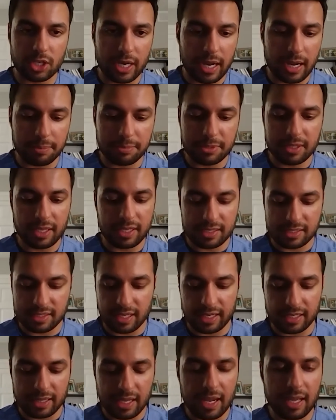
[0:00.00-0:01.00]
gaps, things
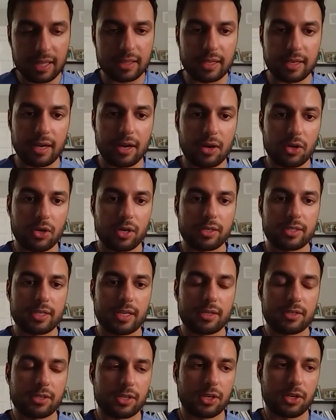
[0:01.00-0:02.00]
like that, that are
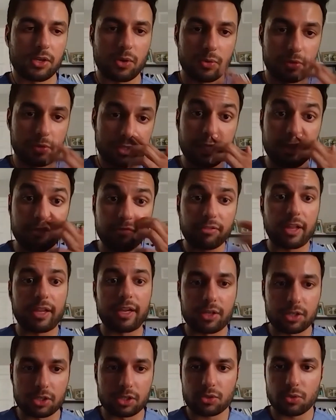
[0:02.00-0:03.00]
tend to, deflate
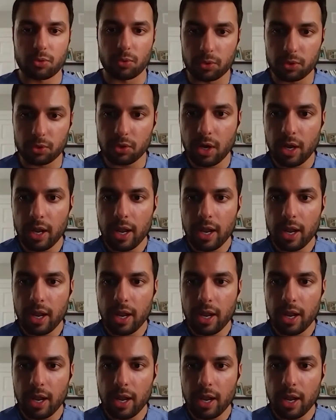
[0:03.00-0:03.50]
your score.